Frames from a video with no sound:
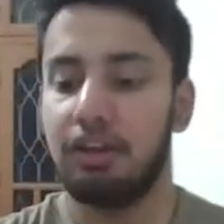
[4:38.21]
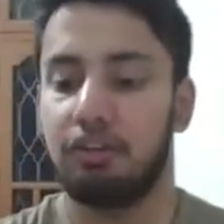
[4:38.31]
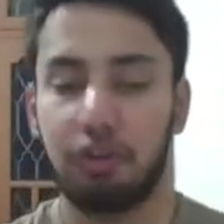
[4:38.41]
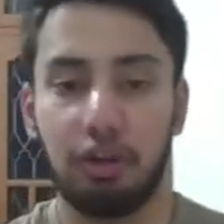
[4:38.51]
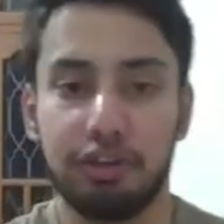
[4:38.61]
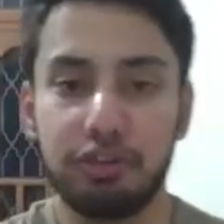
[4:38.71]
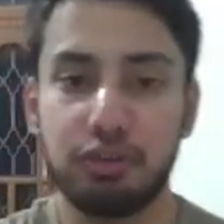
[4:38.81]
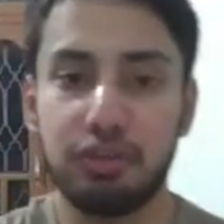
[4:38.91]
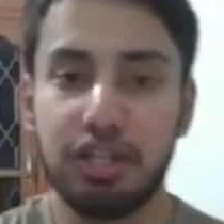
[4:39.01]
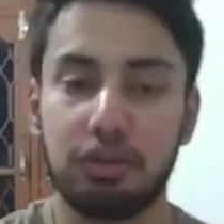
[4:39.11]
For all the
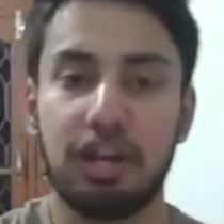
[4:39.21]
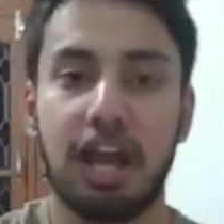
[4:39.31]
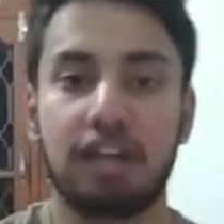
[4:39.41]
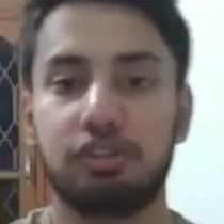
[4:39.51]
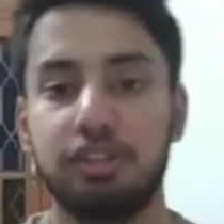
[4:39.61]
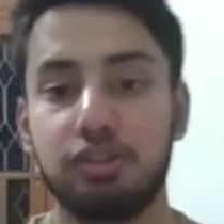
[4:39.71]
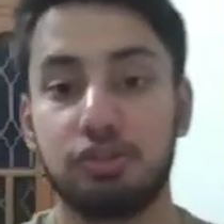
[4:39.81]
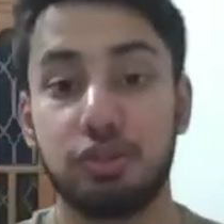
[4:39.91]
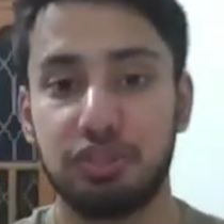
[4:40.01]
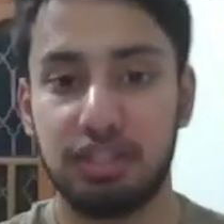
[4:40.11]
students who are actually
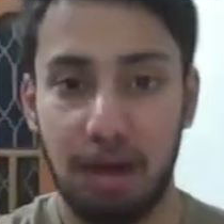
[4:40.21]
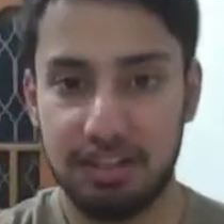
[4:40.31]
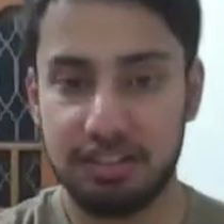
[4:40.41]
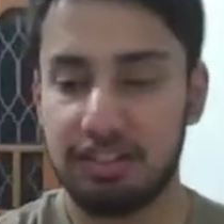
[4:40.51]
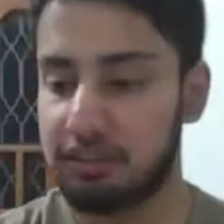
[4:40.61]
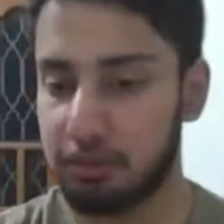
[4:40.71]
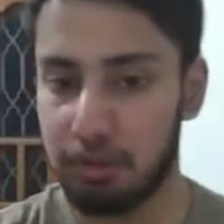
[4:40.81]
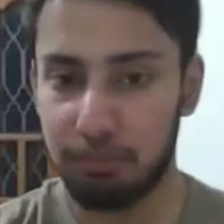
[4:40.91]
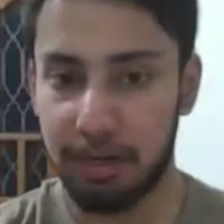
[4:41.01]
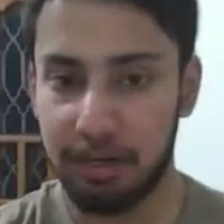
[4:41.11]
using Master's
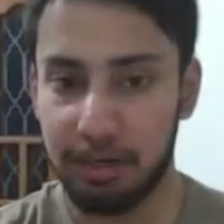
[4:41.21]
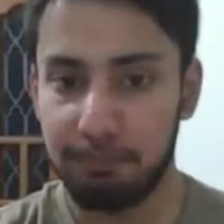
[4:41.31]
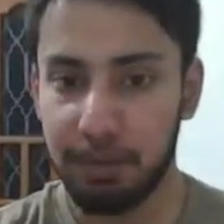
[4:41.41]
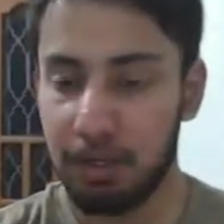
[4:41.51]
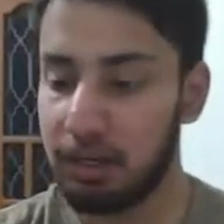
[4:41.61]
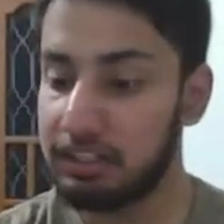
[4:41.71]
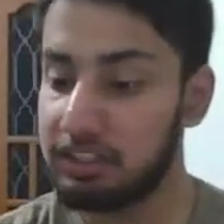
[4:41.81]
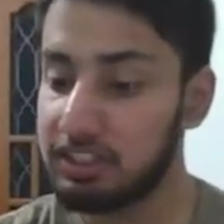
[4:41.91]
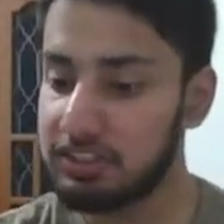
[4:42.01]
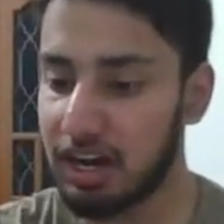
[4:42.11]
theorem, right,
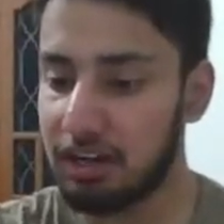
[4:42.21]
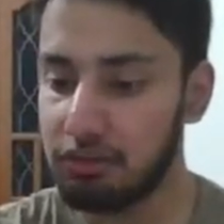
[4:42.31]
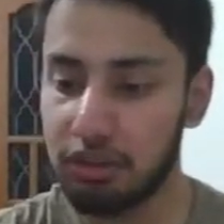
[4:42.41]
just try to